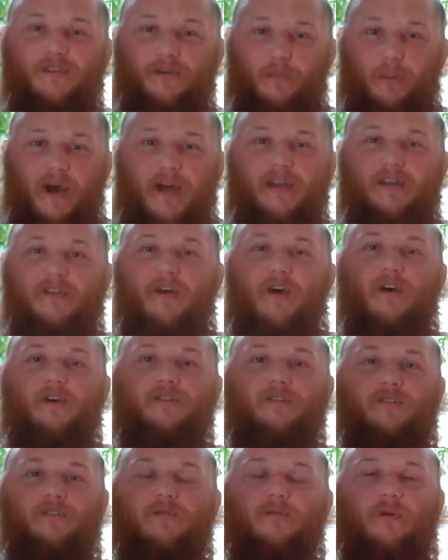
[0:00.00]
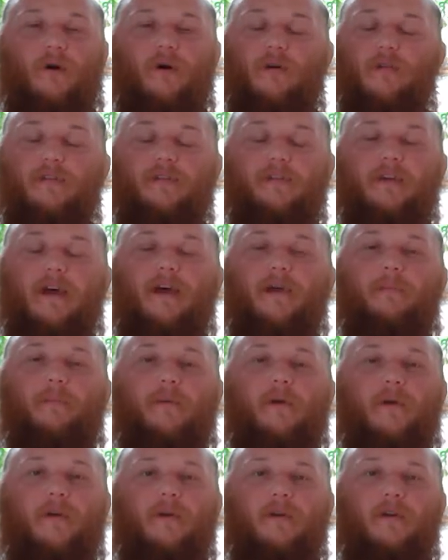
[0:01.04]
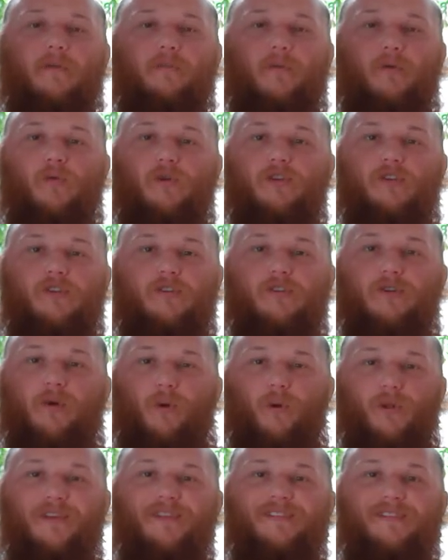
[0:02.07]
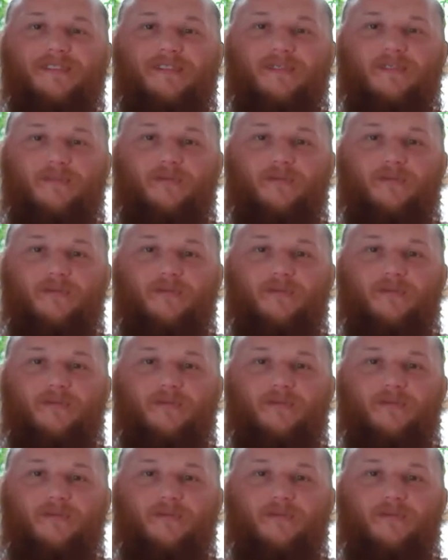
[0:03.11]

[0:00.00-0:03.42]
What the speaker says: your body talks to you all the time, but we just don't listen.